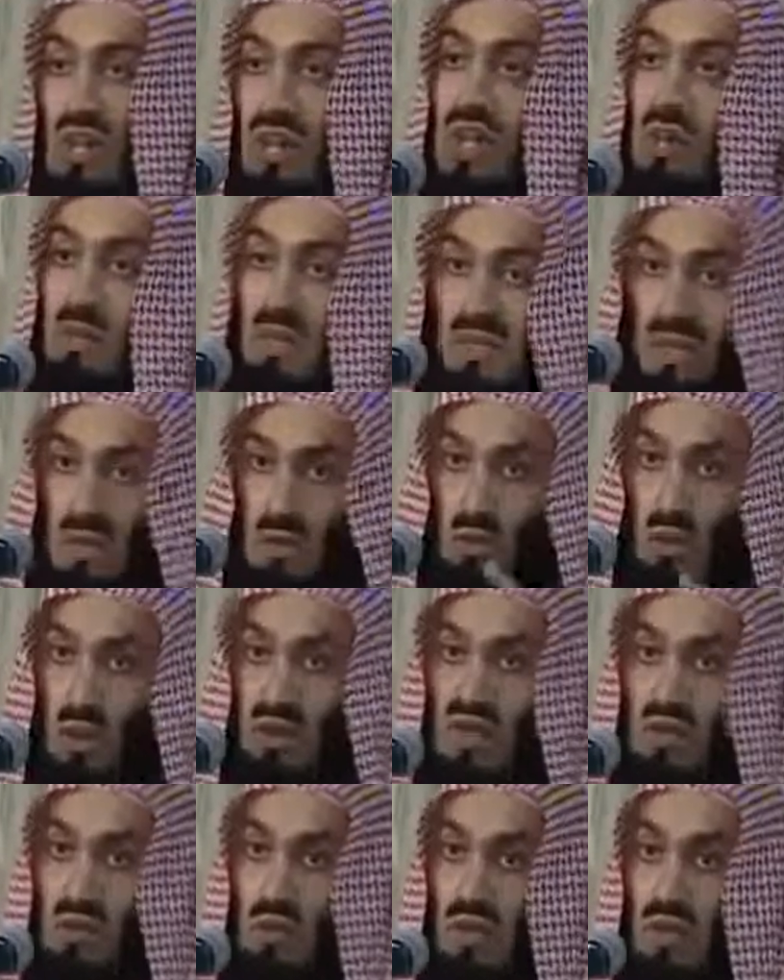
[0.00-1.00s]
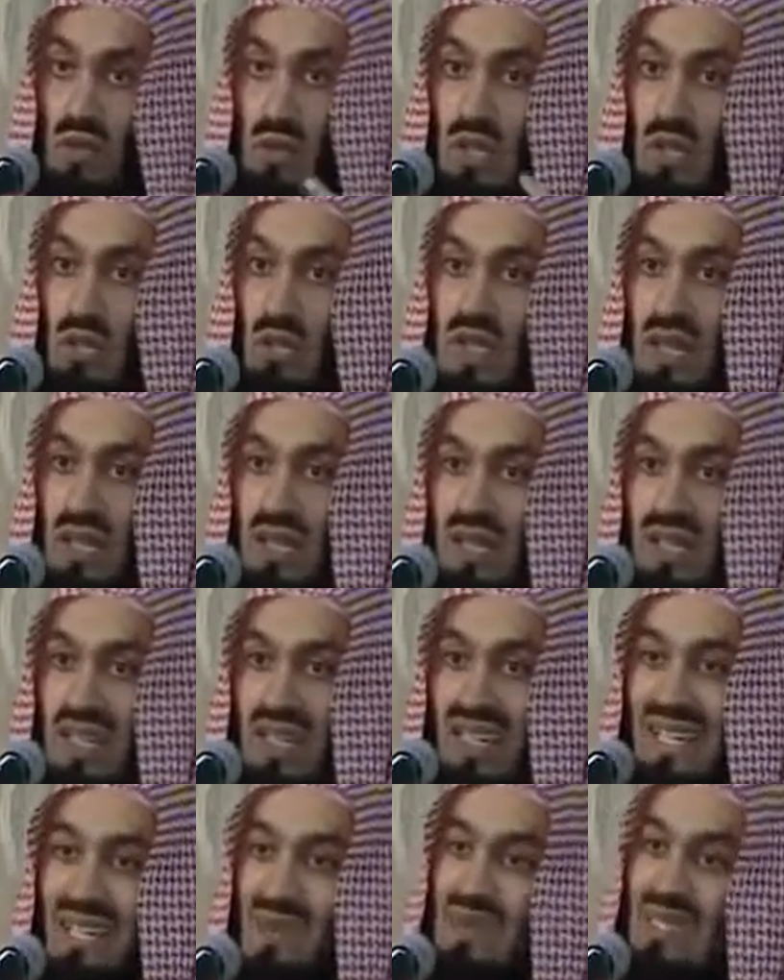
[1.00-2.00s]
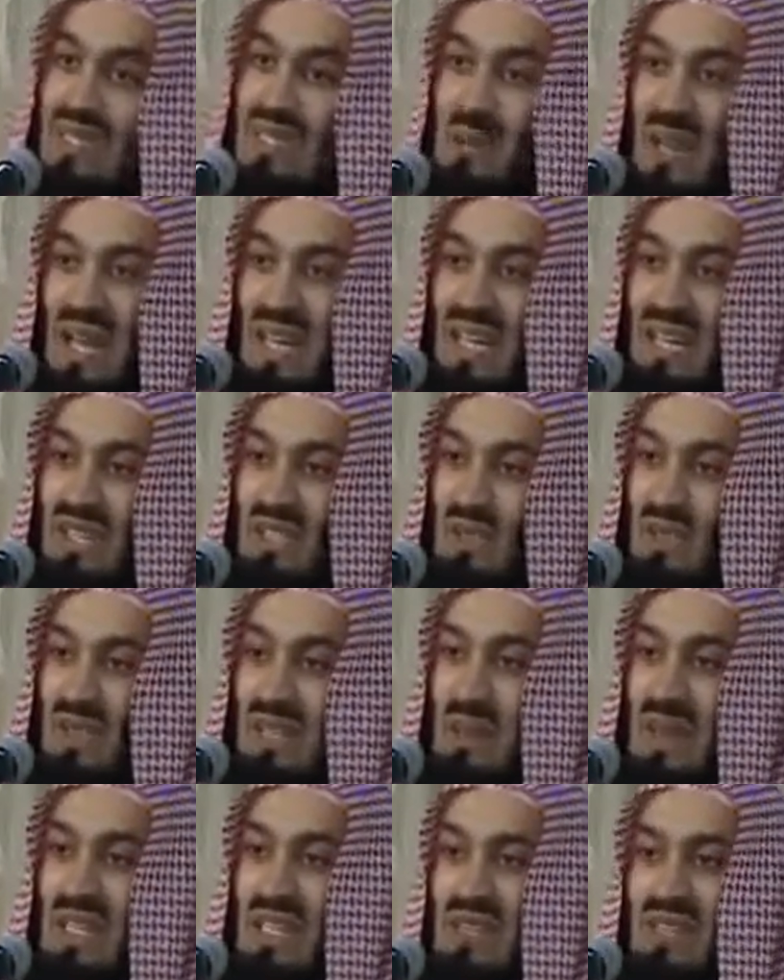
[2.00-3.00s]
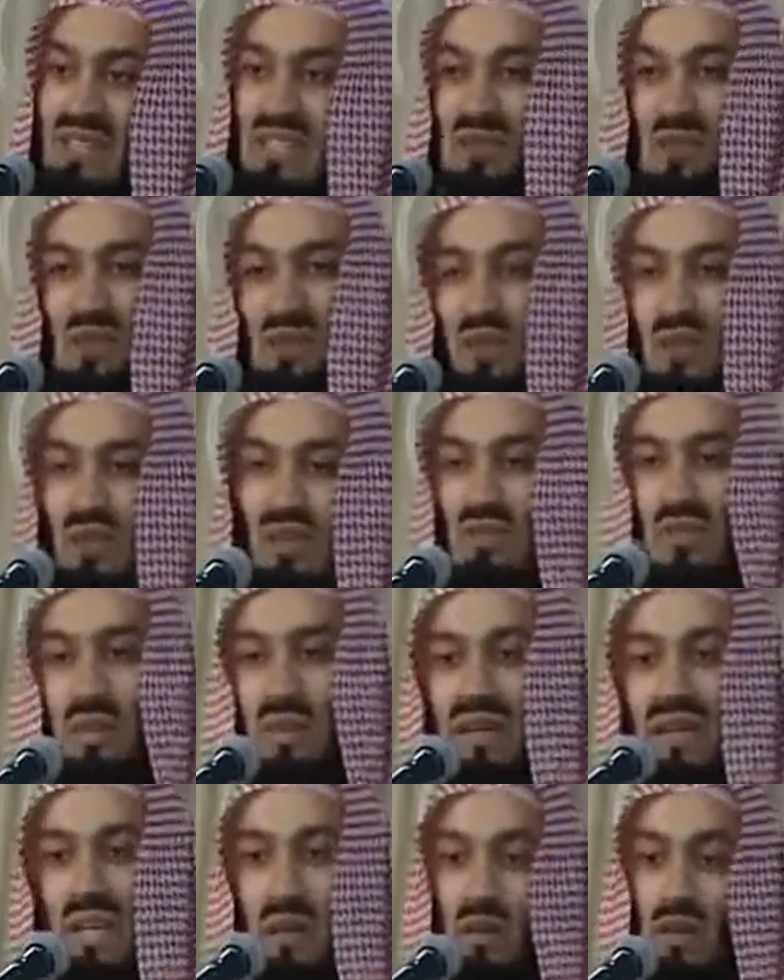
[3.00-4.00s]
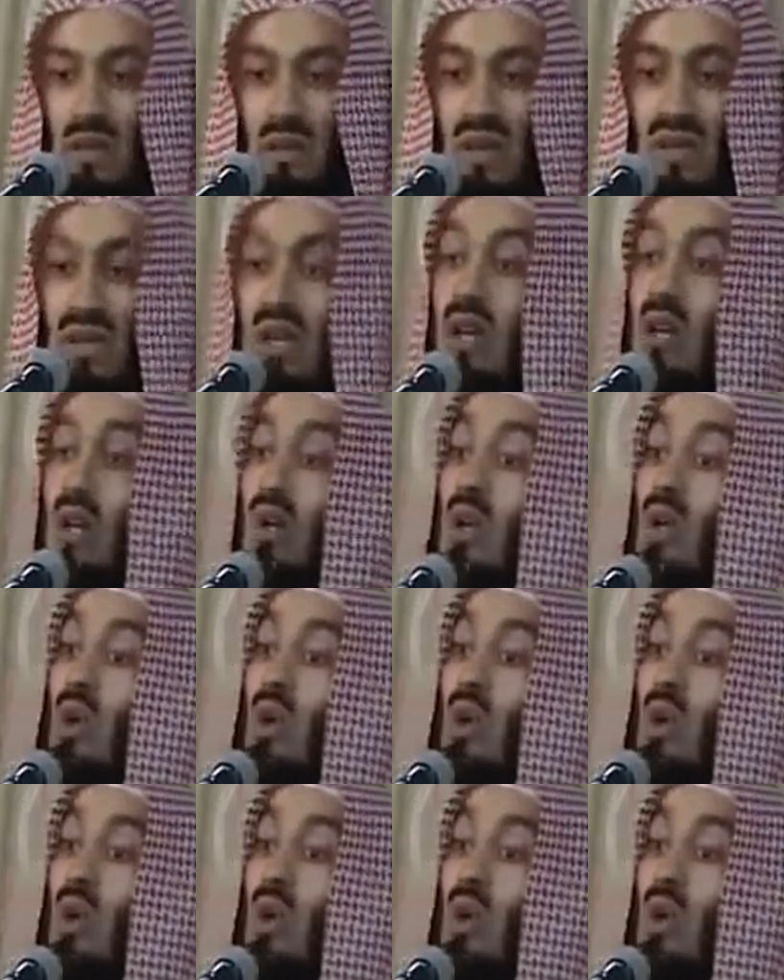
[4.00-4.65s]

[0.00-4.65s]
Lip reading: there, but the two of us will do it together. He will smile at you. He might even say, no, never mind, I will do it.